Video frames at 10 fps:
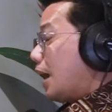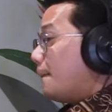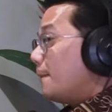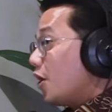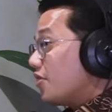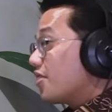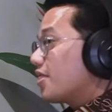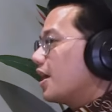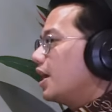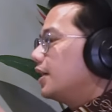a month,
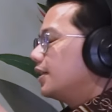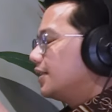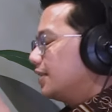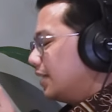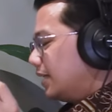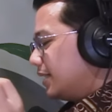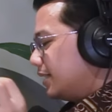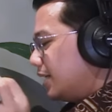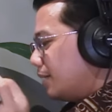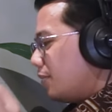
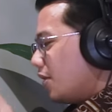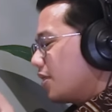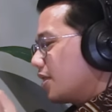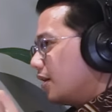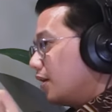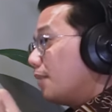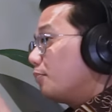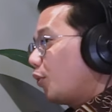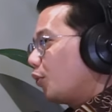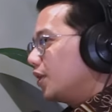a month an
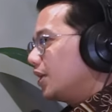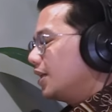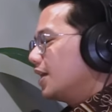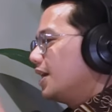employee